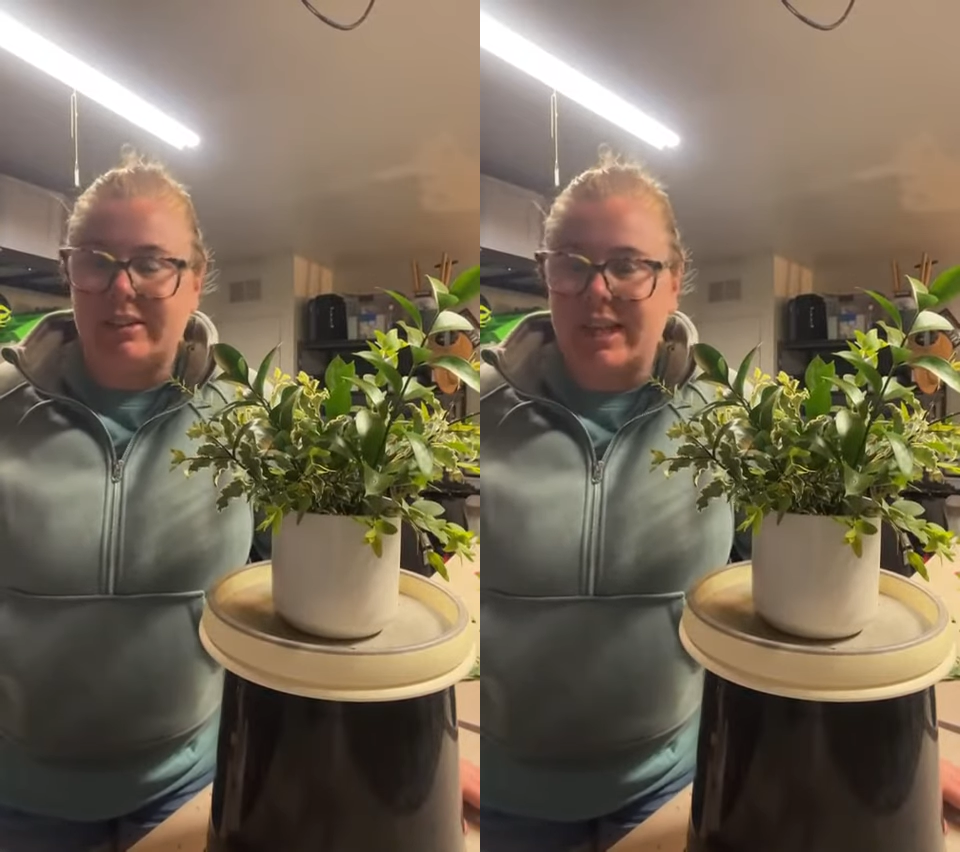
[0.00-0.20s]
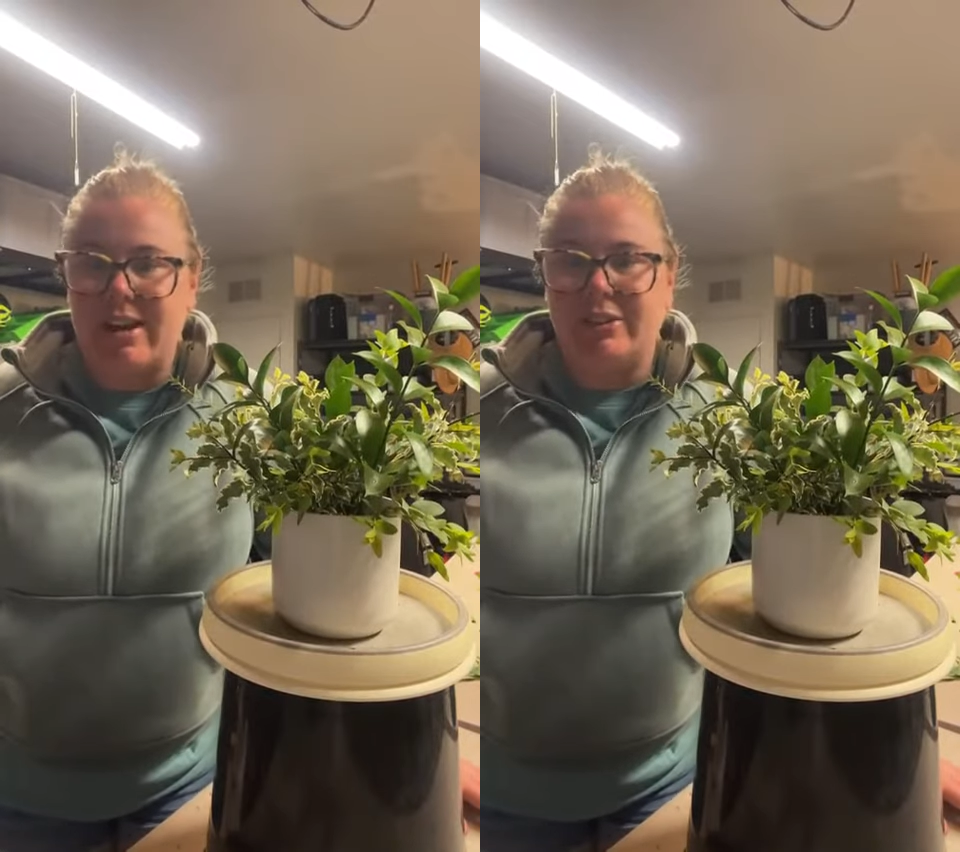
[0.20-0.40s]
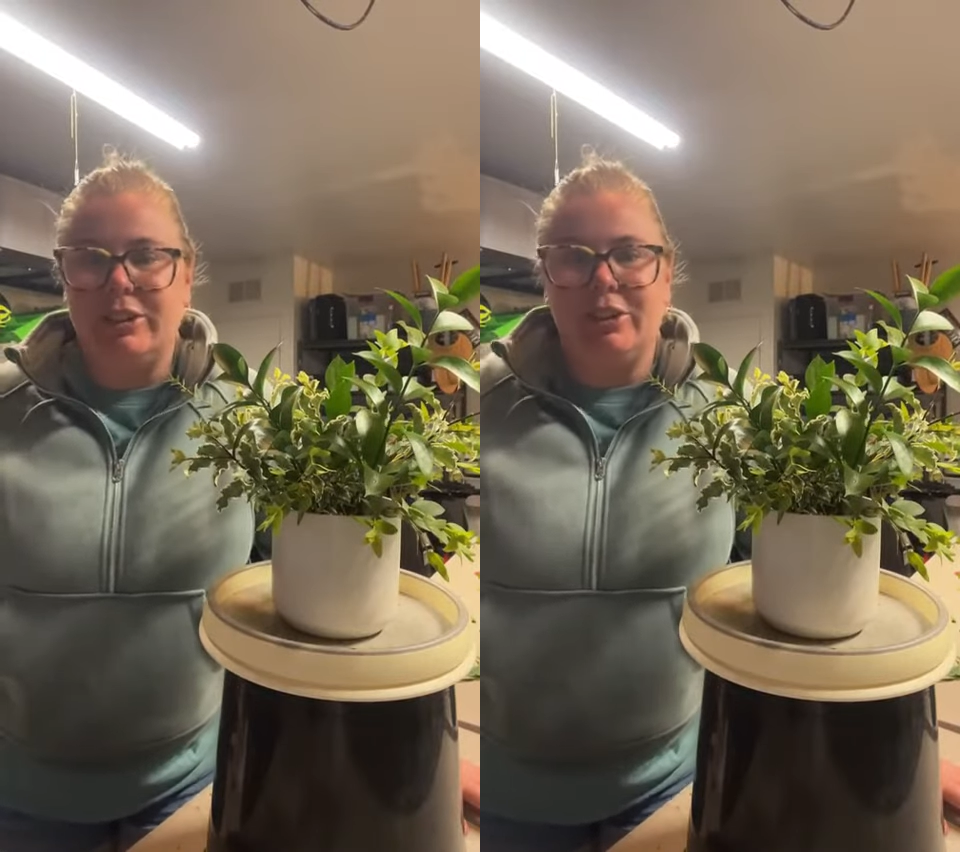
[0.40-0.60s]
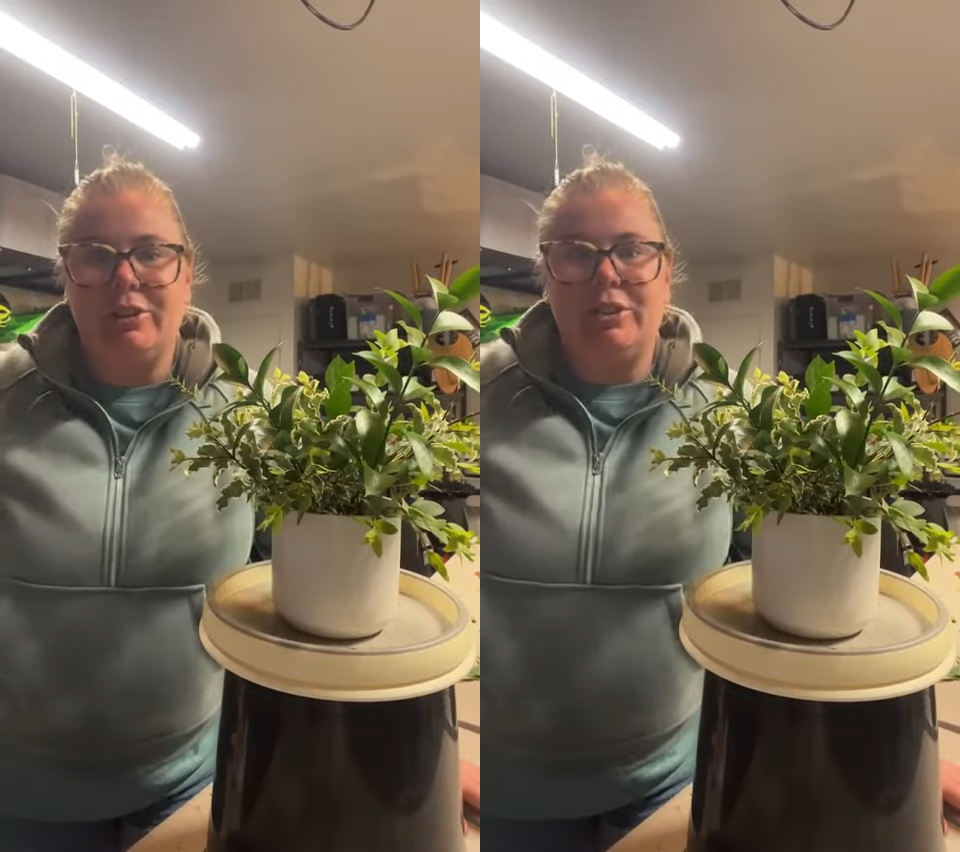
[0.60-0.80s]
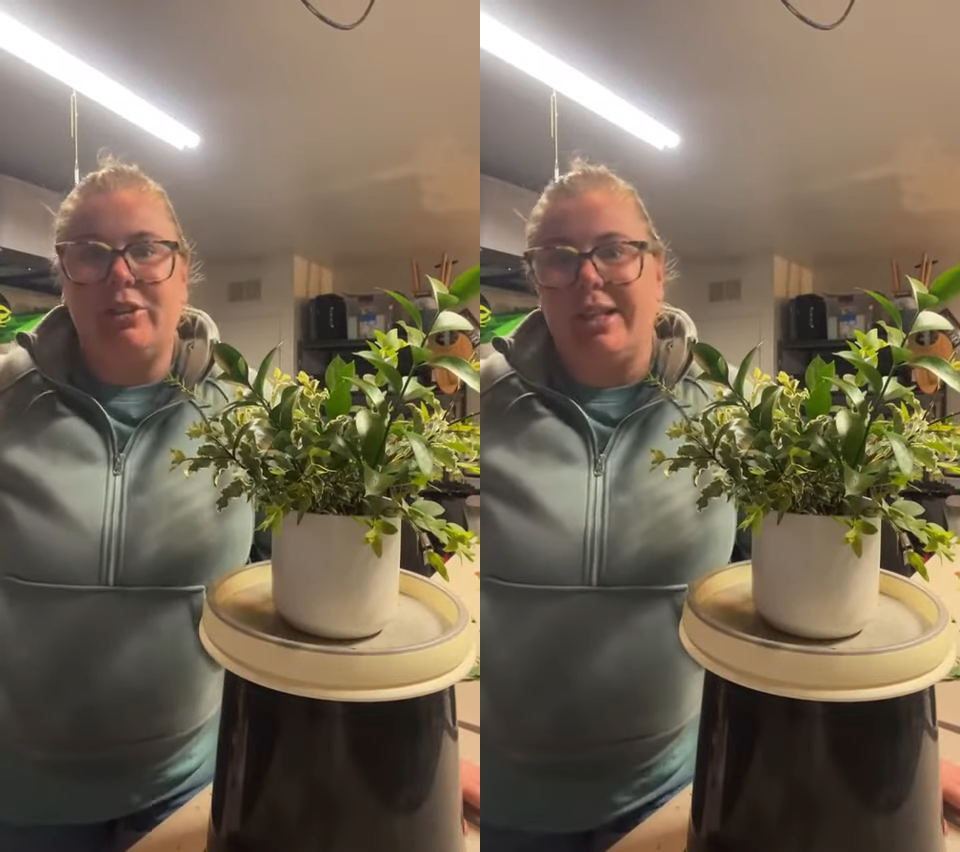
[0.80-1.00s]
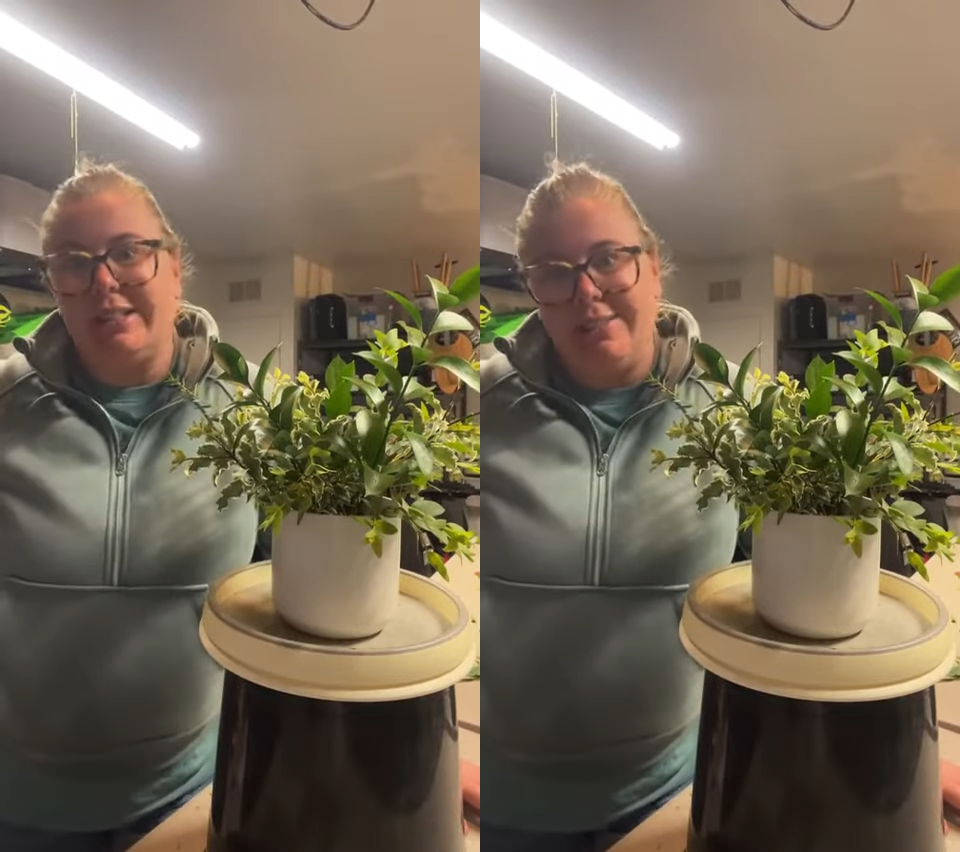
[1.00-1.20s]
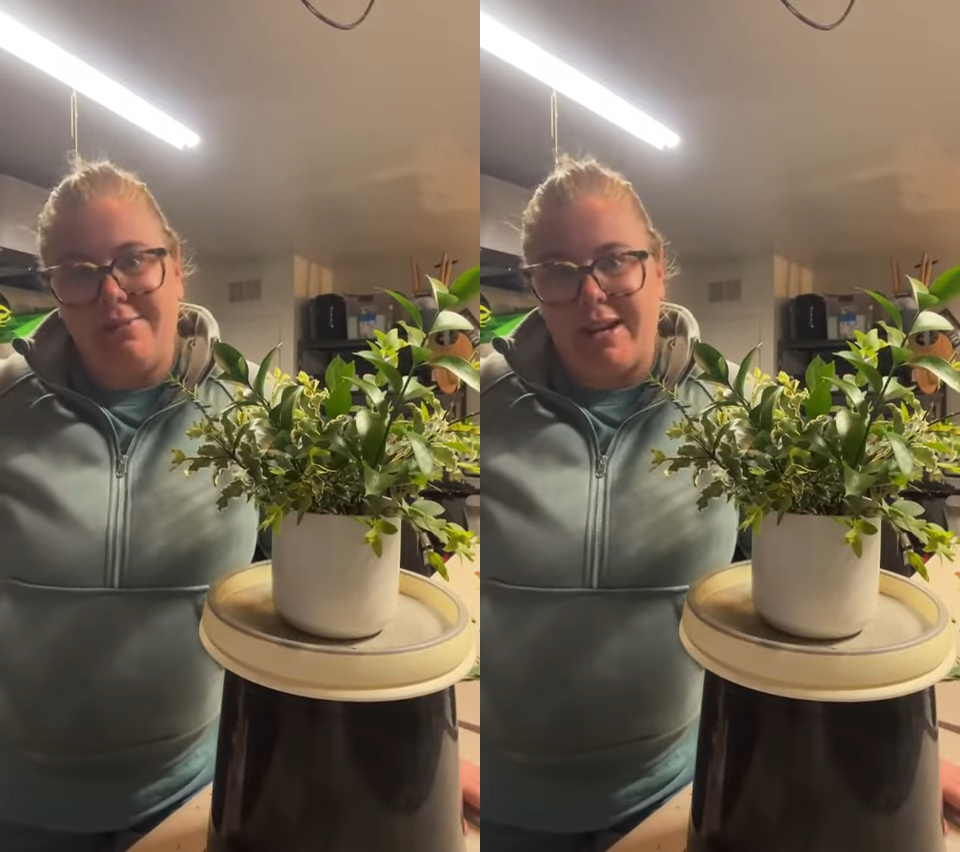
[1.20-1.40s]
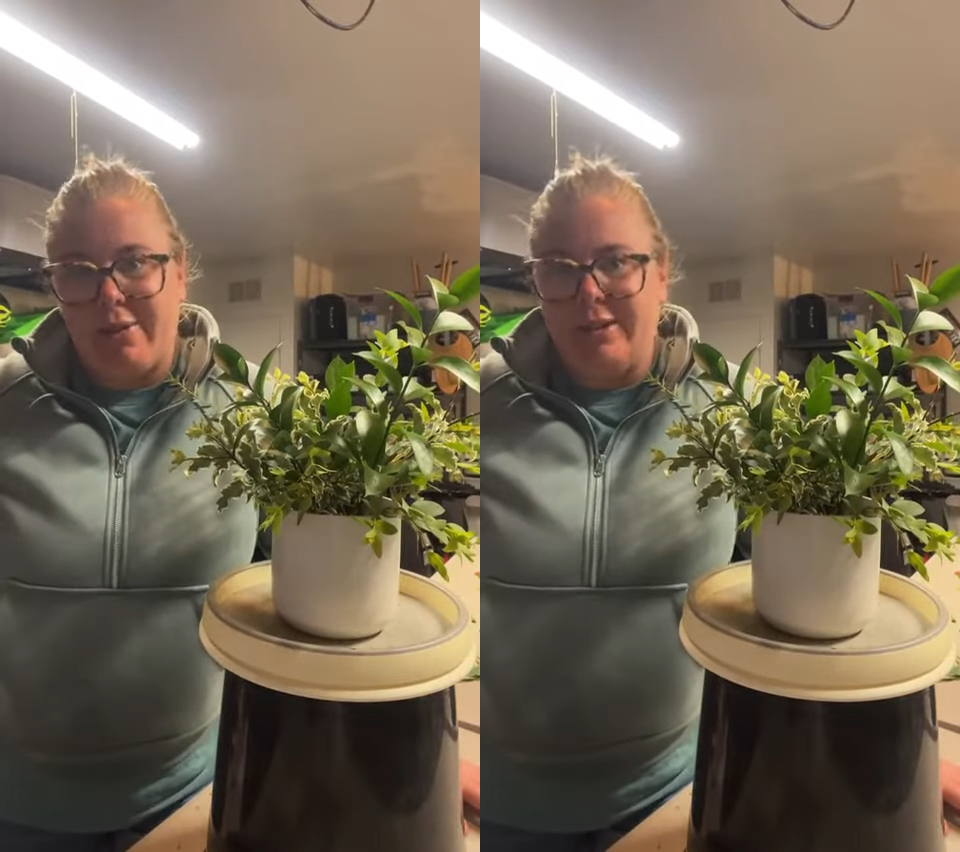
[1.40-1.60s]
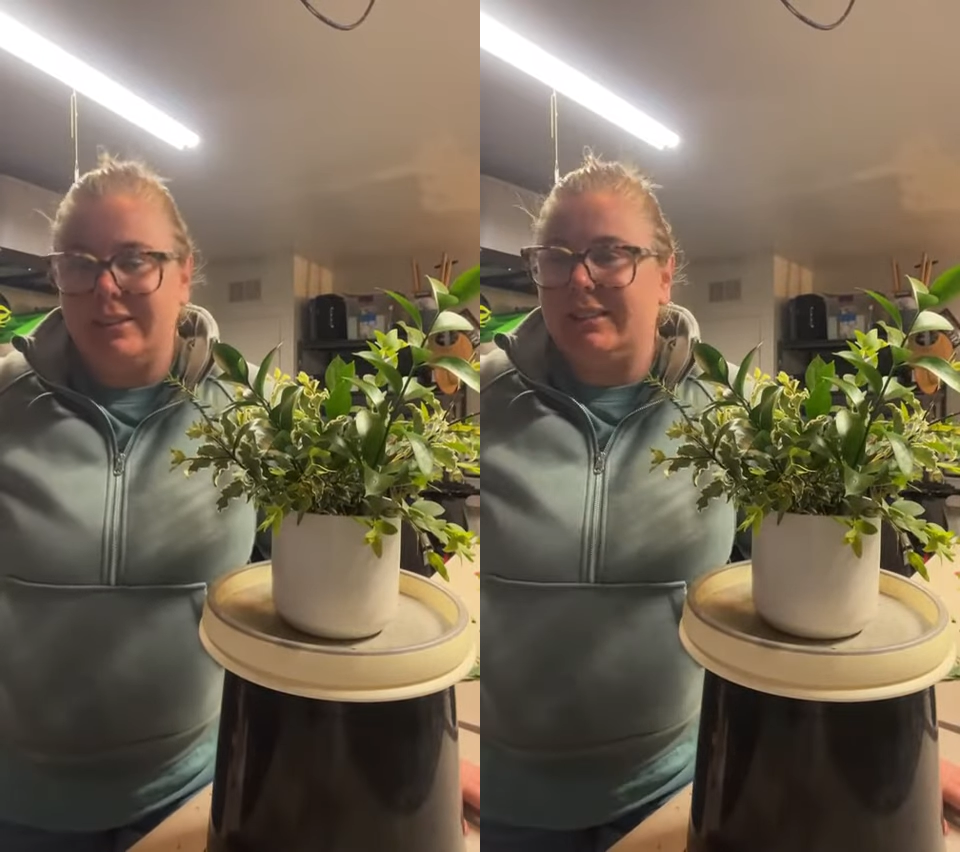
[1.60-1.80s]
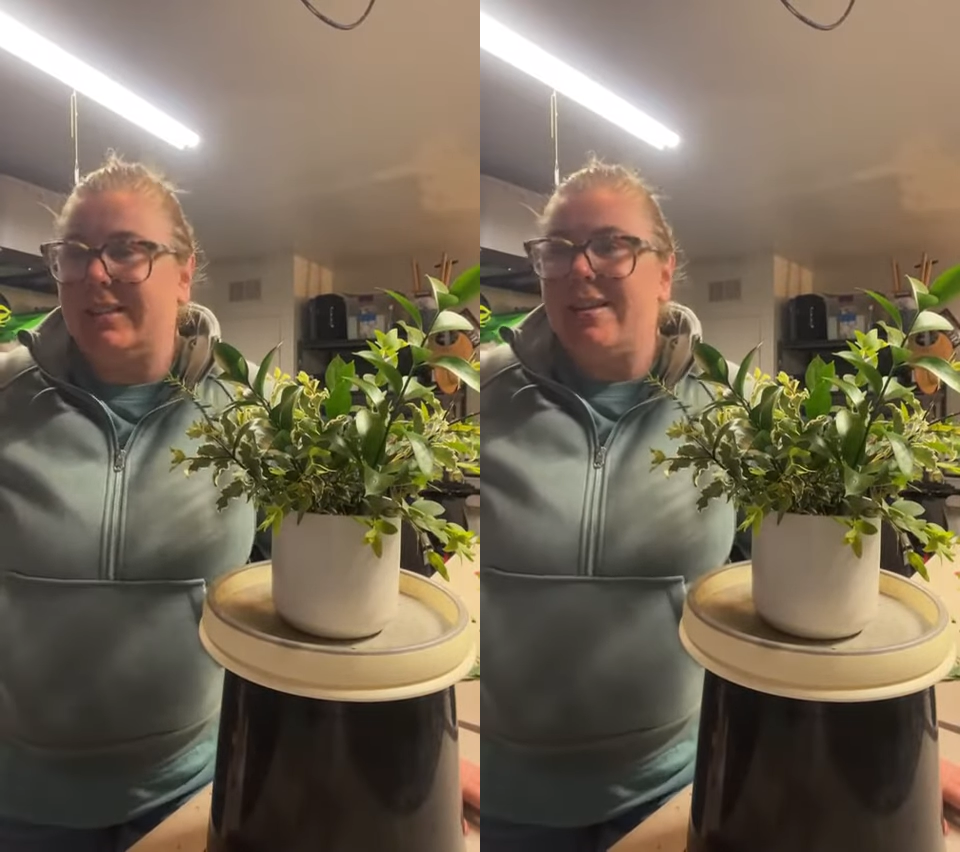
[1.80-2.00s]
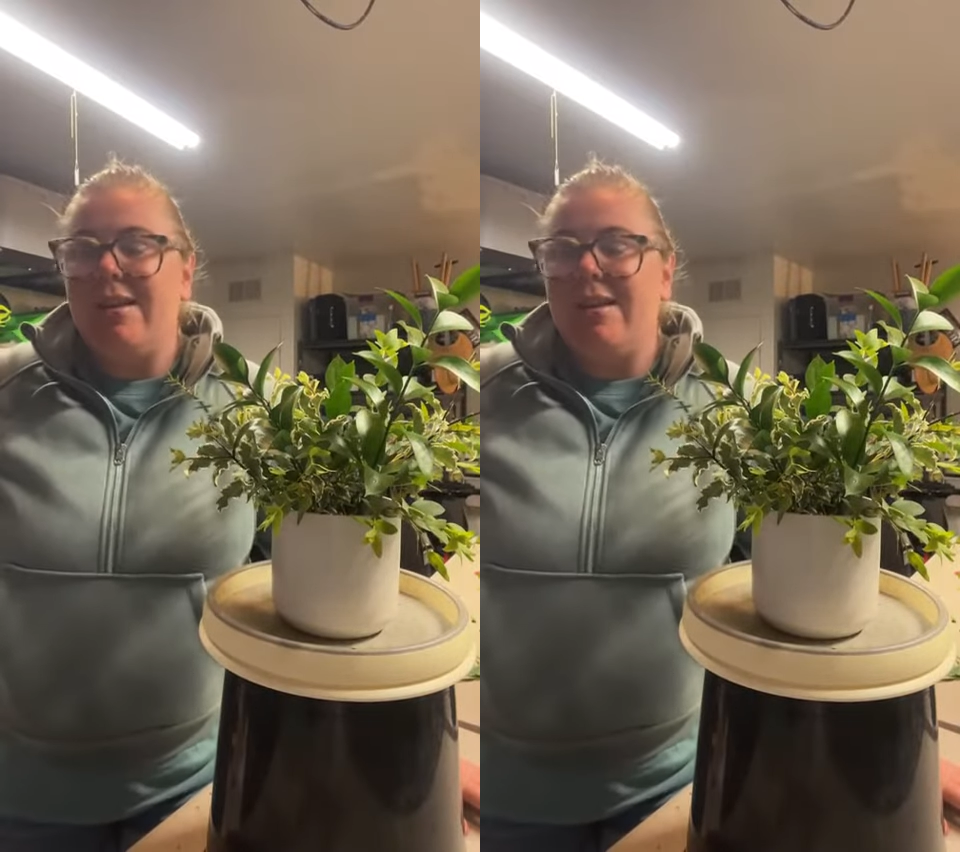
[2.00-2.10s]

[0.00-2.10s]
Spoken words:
town to donate some flowers